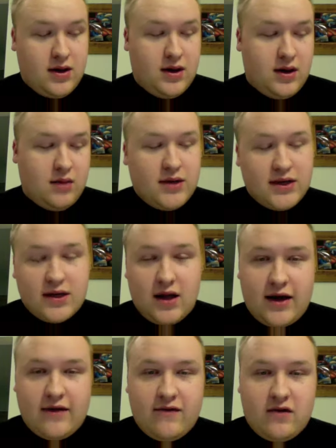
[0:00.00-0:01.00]
Dislikes
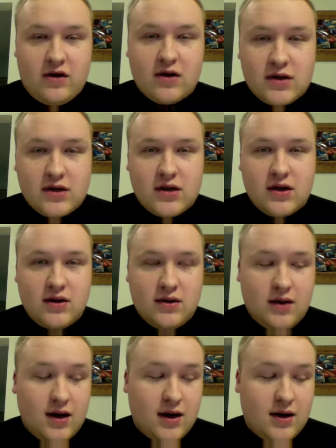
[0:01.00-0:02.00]
first.
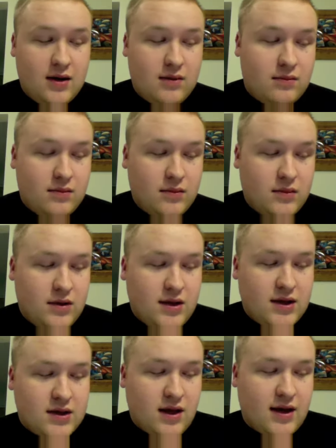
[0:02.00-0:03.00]

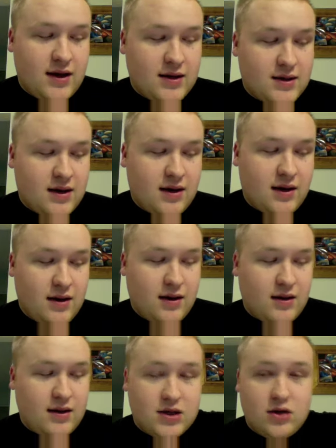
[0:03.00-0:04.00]
Dislikes the
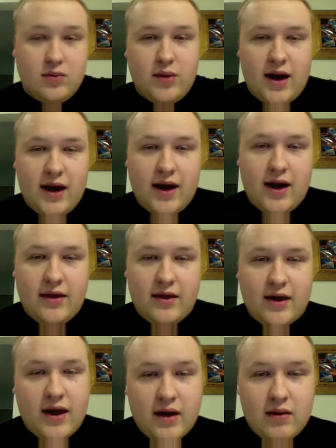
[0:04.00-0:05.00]
stupid AI in the
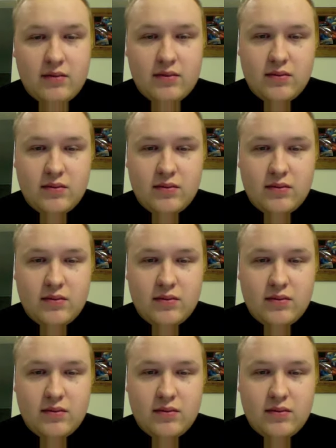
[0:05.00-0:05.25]
game.